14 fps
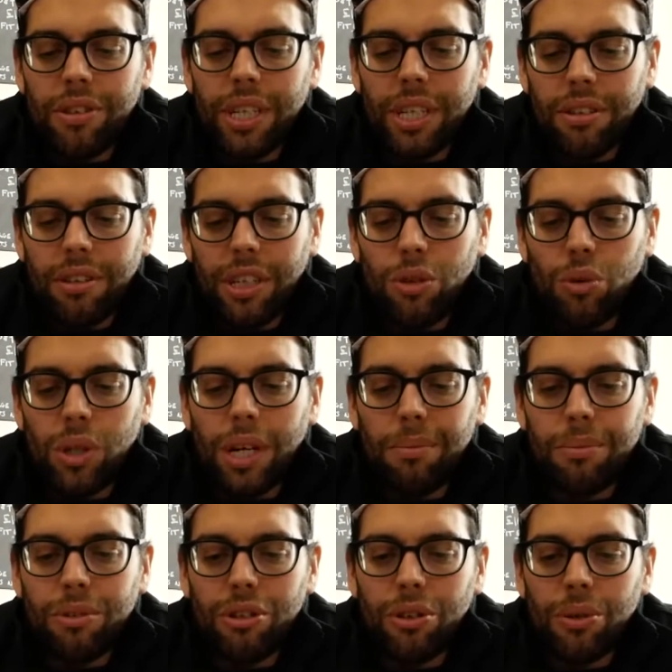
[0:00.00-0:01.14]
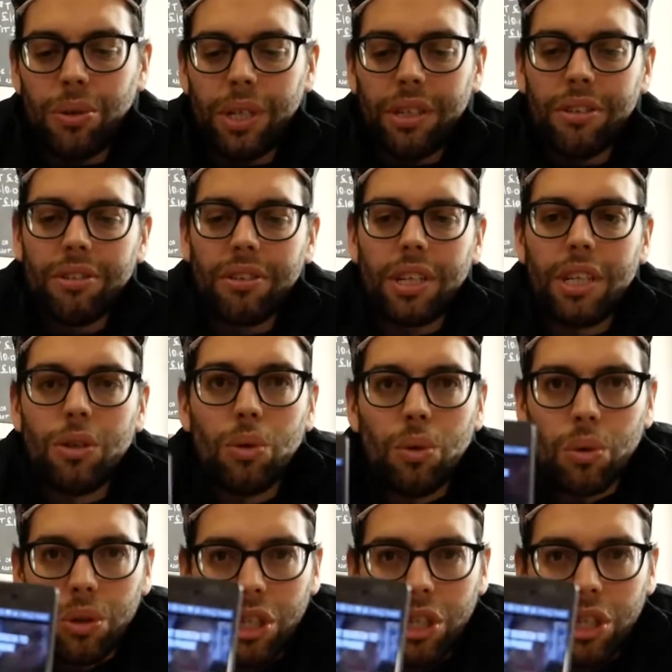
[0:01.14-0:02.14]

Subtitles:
the next thing you'll come to is the little